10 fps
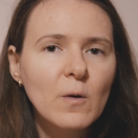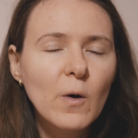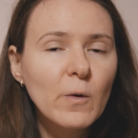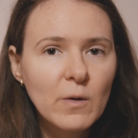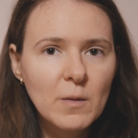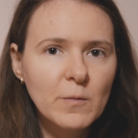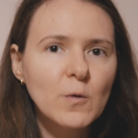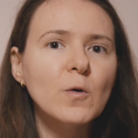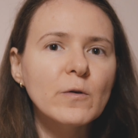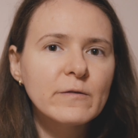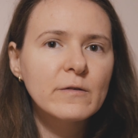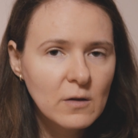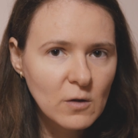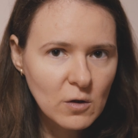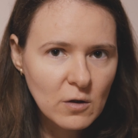or remove
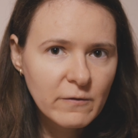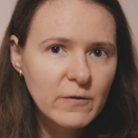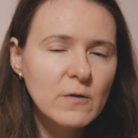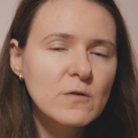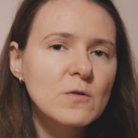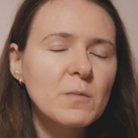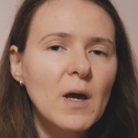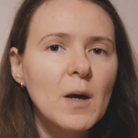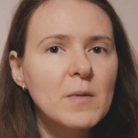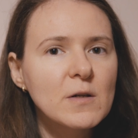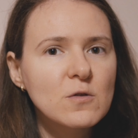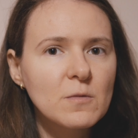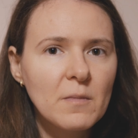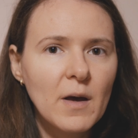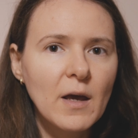in order for you to be able to
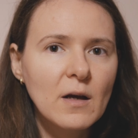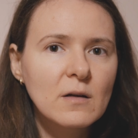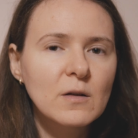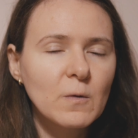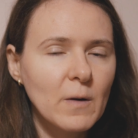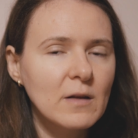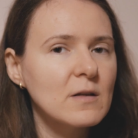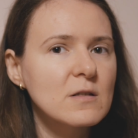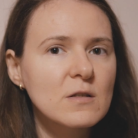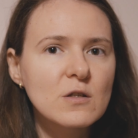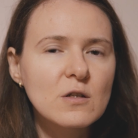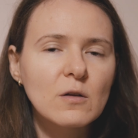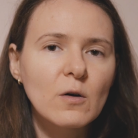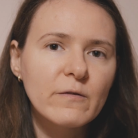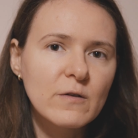make the right
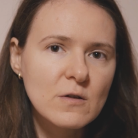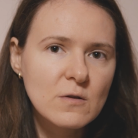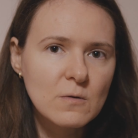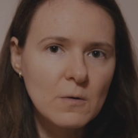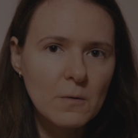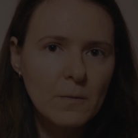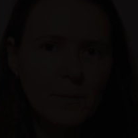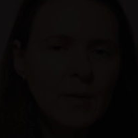decision obvious to you.